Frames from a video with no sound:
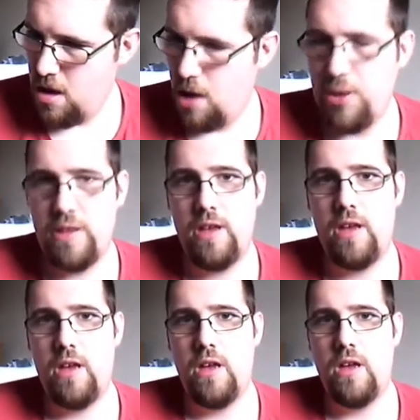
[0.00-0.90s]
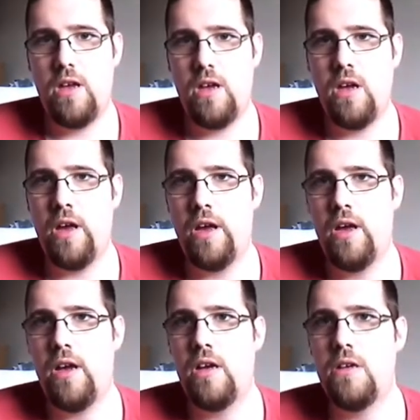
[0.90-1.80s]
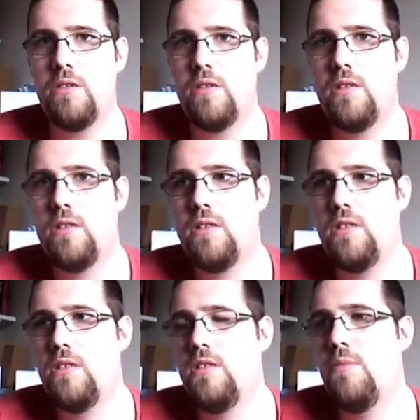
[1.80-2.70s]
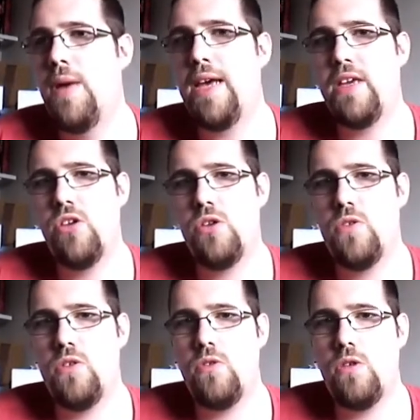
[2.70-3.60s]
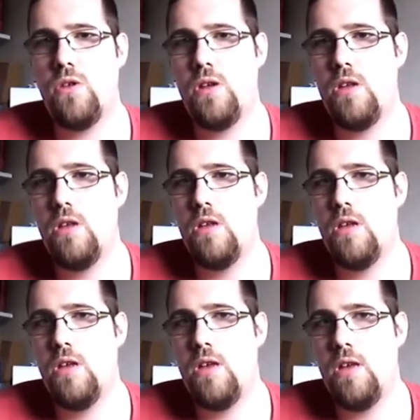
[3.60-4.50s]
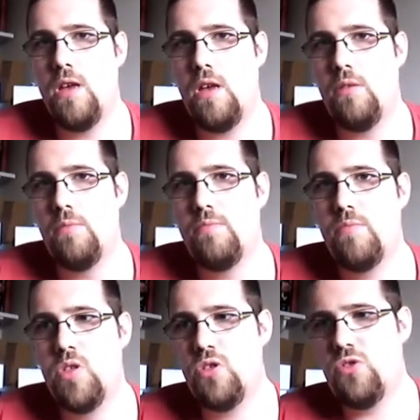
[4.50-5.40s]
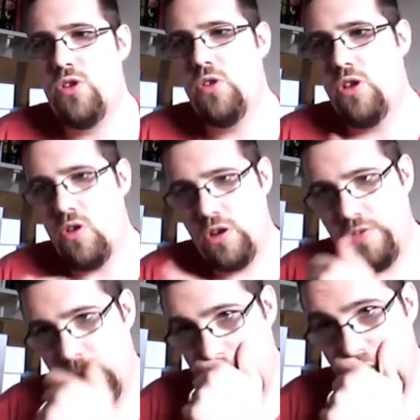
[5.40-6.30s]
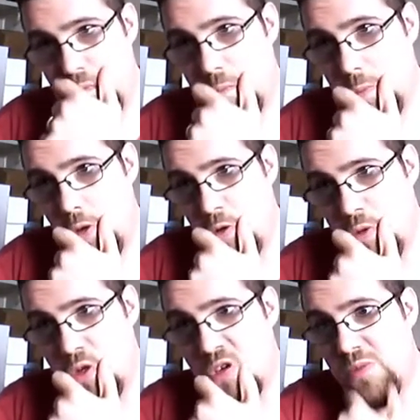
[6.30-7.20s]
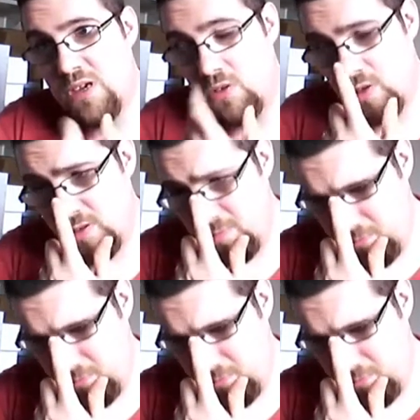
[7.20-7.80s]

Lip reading: I went to a back issue store. It's just round the corner from the comic book shop I go to.